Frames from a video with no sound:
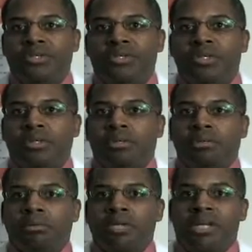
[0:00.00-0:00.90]

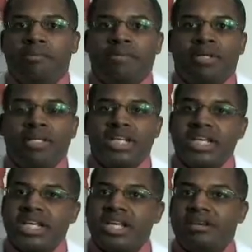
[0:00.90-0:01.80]
to hip,
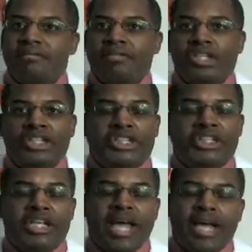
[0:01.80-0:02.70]
knee,
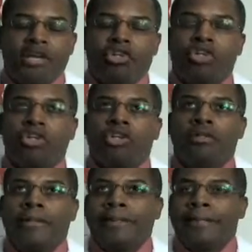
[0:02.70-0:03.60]
foot,
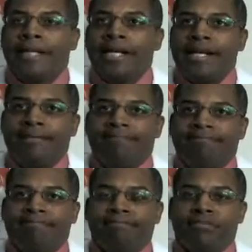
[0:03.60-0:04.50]
ankle,
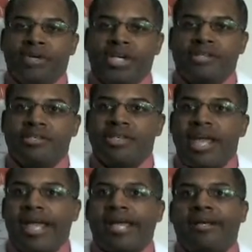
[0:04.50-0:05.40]
um, wrist,
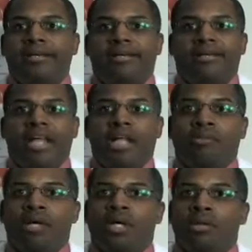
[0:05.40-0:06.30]
hand,
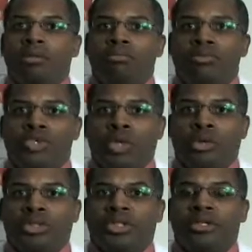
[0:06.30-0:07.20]
elbow,
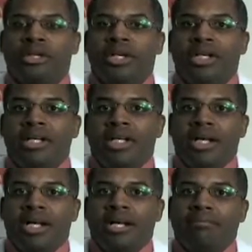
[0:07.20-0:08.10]
shoulder.
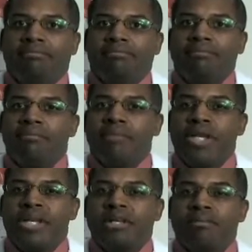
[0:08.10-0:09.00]
Um,
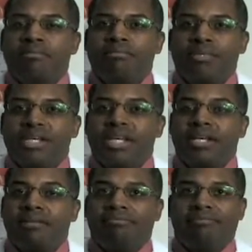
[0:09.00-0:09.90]
we
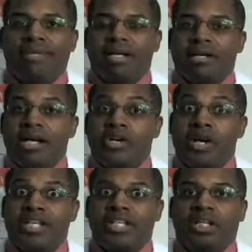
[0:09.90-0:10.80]
see a,
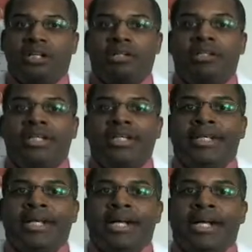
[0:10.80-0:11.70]
great deal
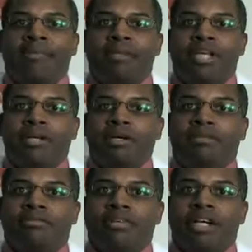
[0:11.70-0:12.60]
um, here
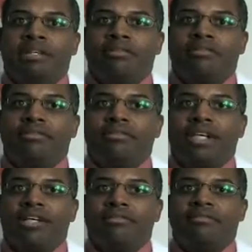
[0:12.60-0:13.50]
of, of,
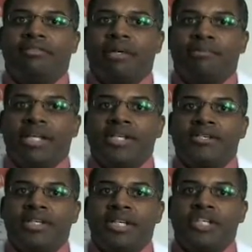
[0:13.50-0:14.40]
of
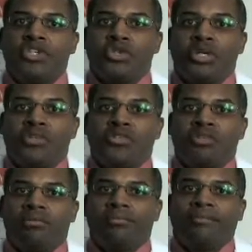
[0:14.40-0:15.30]
complaints and injuries.